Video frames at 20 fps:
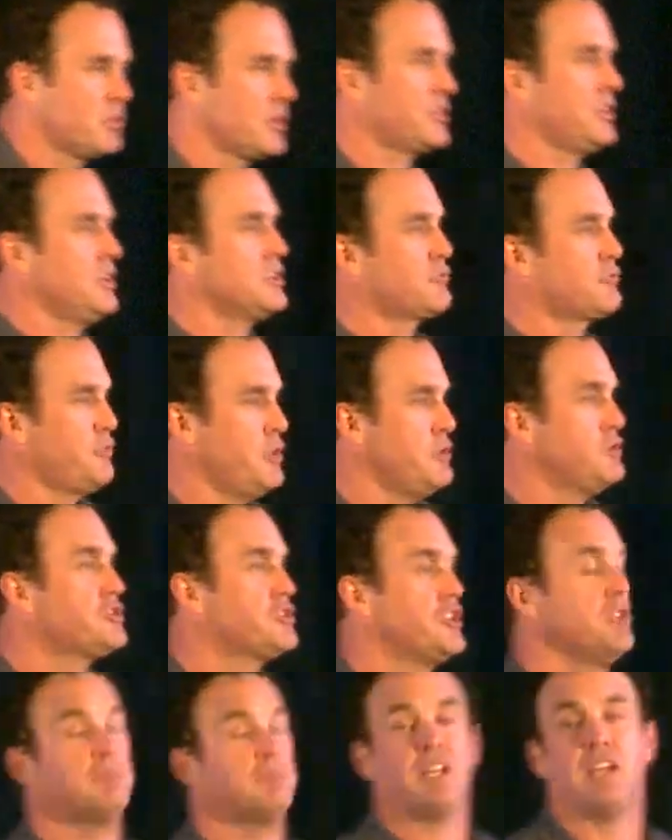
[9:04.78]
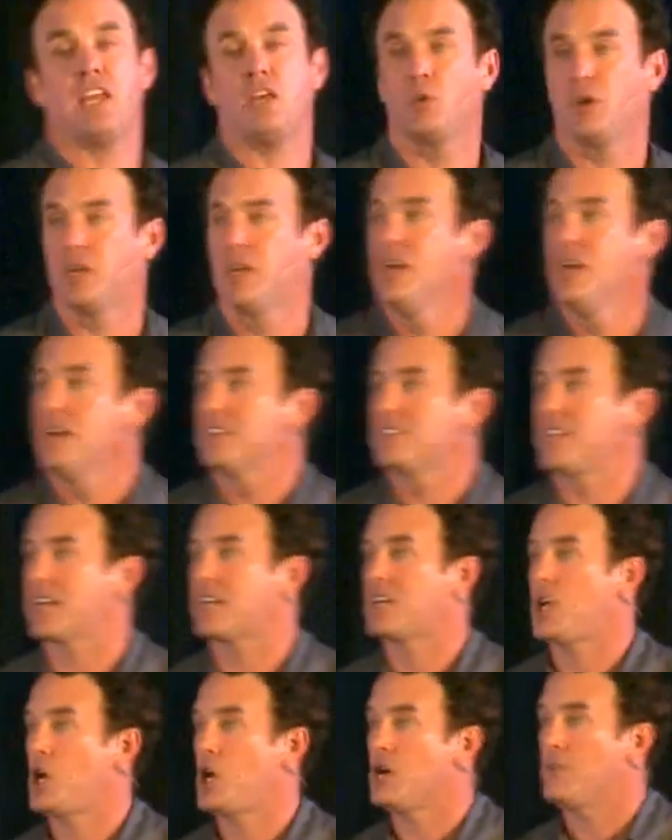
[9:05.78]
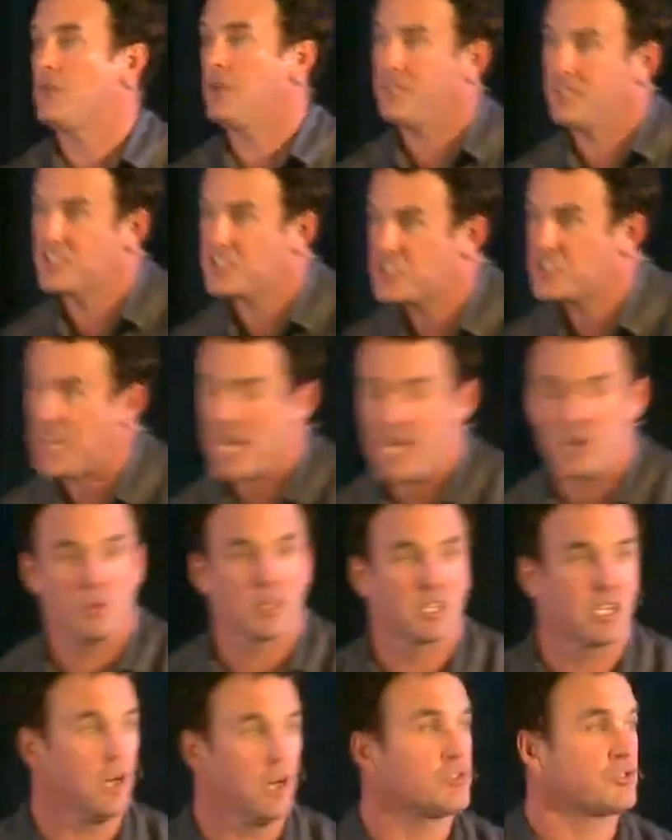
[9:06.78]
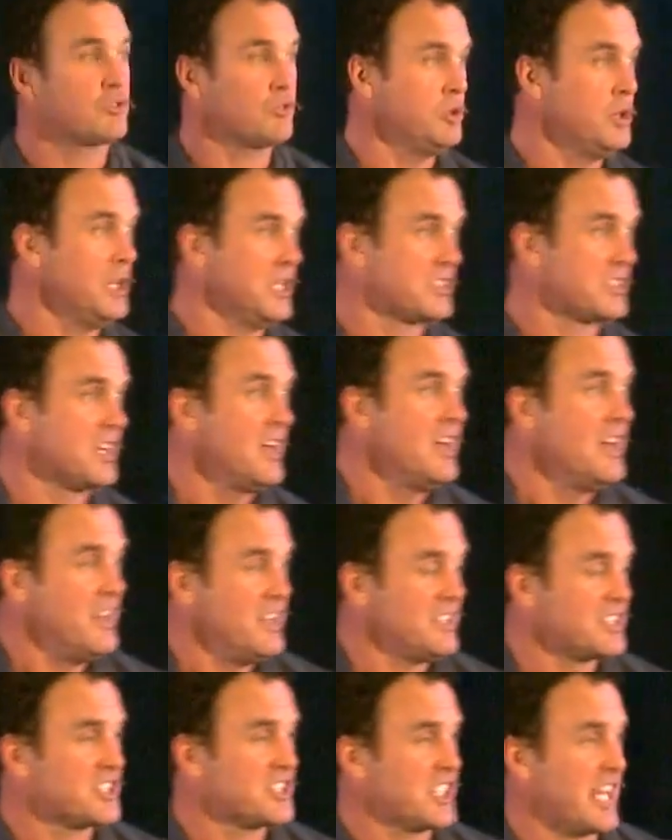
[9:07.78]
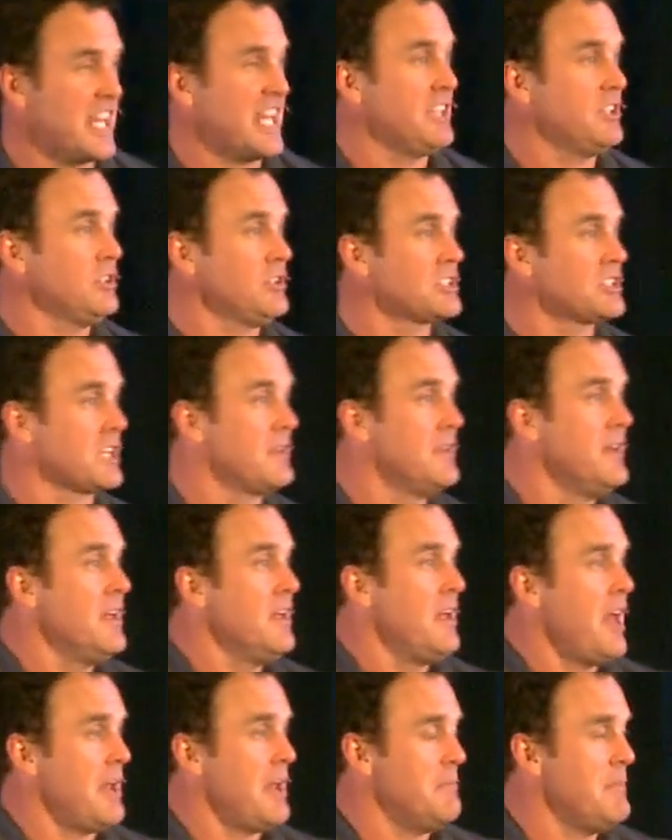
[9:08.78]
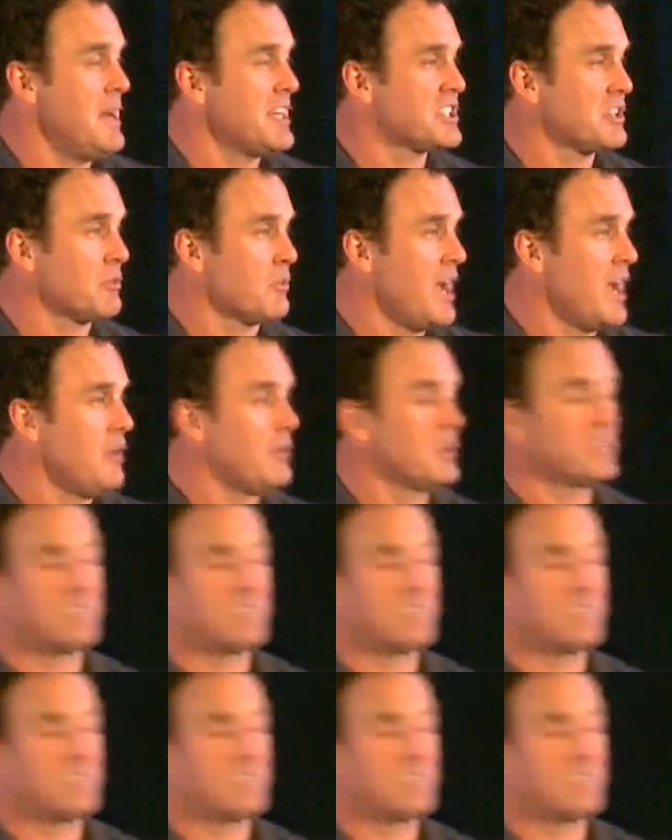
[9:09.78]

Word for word: with those few sheep that he would take care of, and the sand would go through his, his sandals and, and mess around